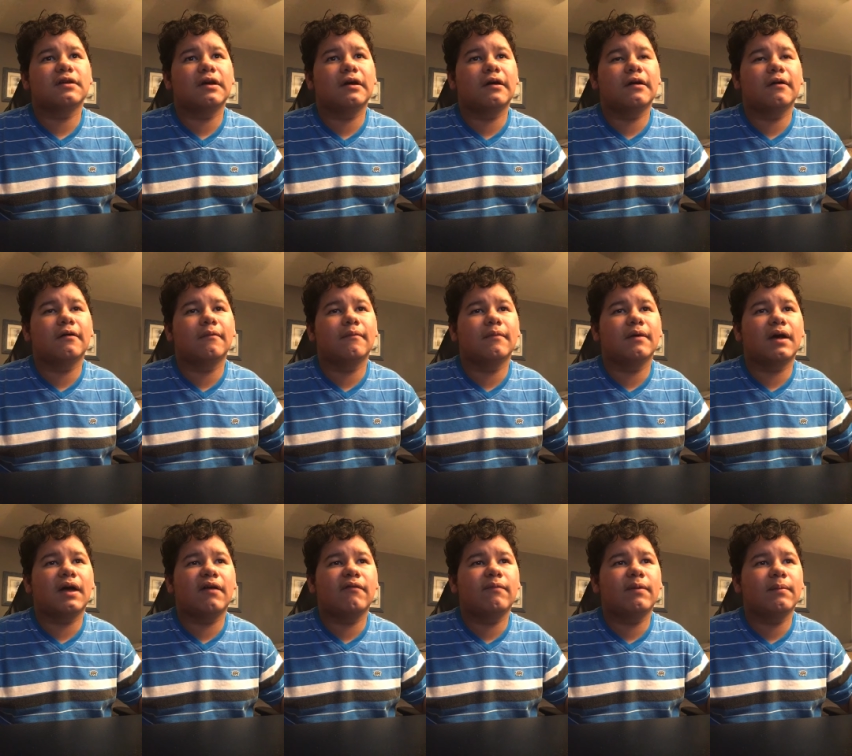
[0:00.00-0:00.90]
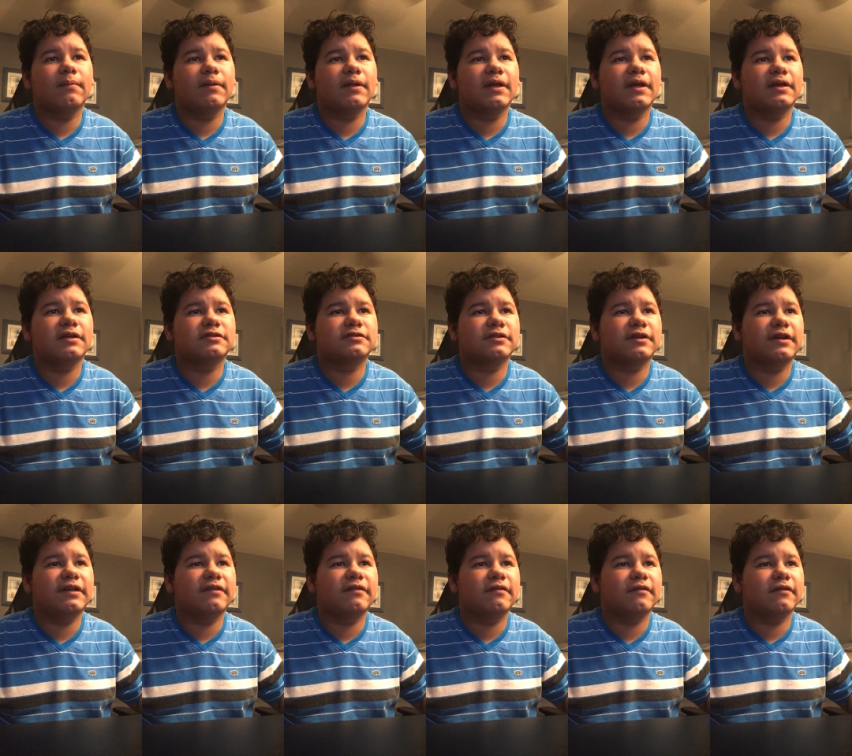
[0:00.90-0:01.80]
Um I've been playing
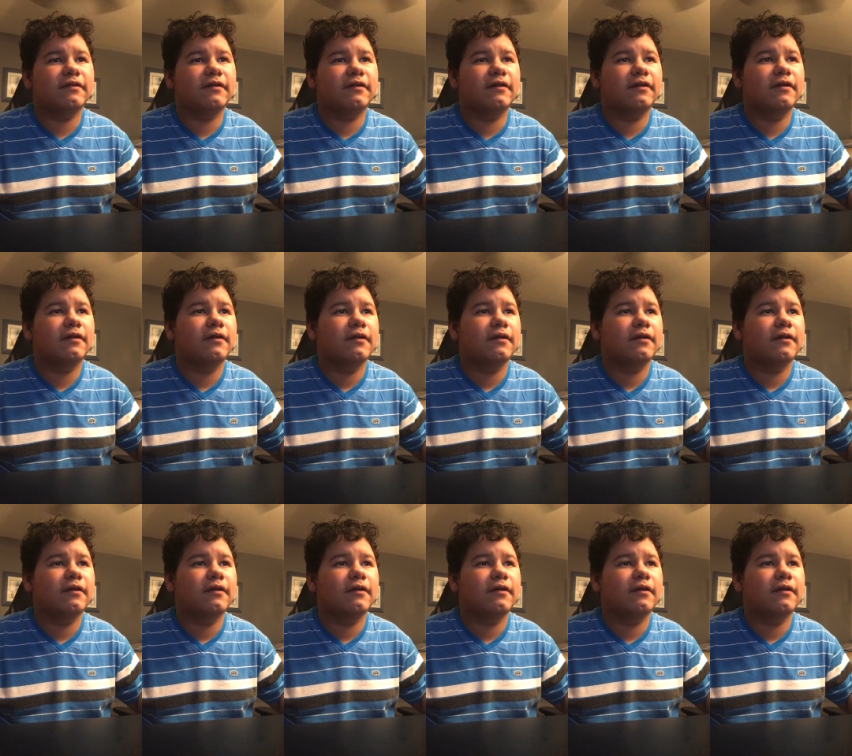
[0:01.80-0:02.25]
Tracer